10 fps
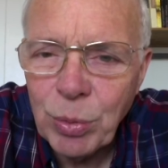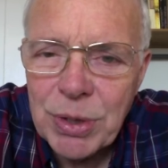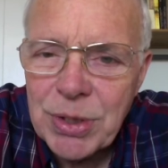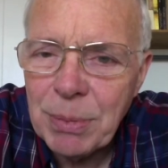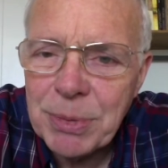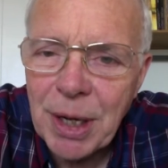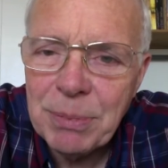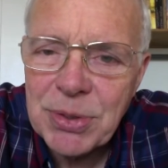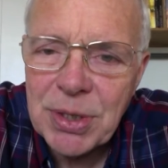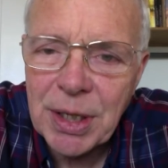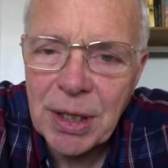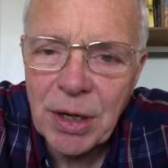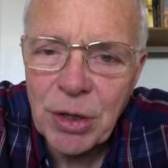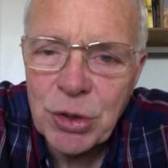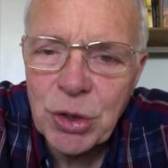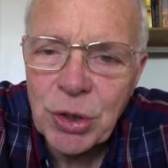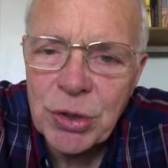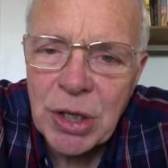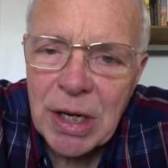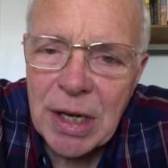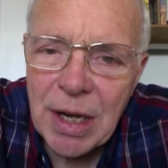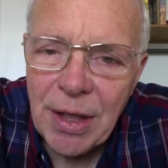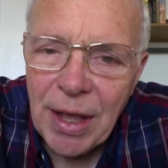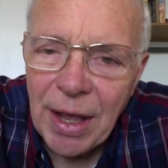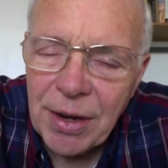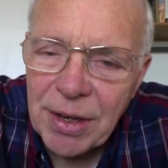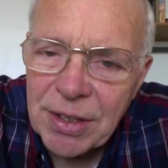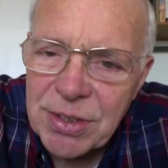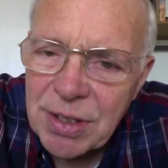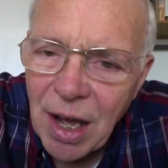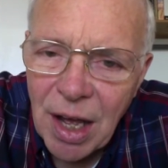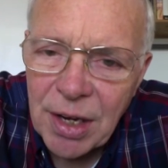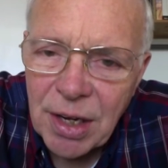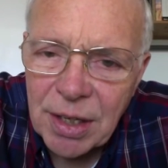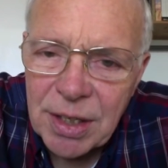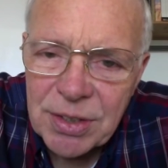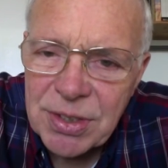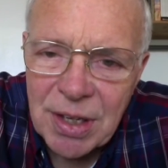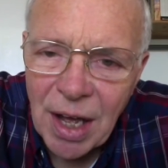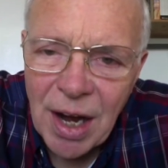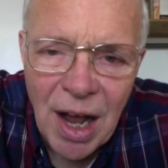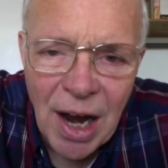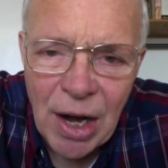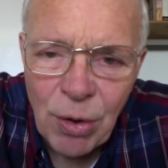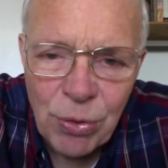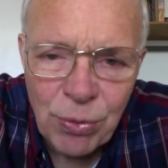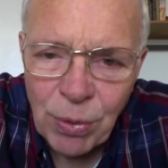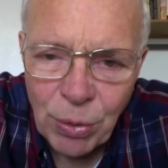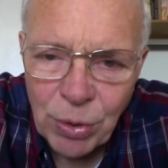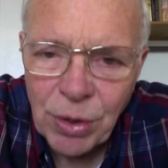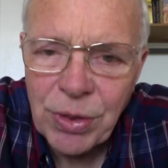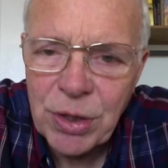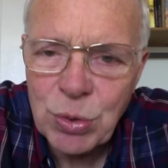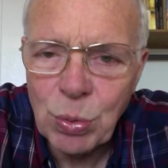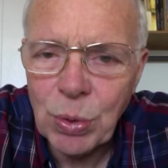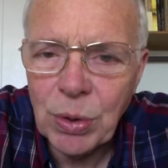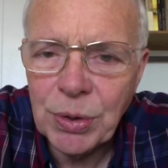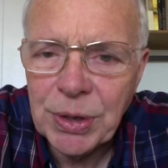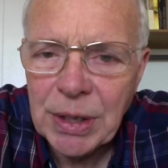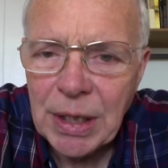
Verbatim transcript: we sometimes sing in our church, and it's not it's not a higher throne on this world.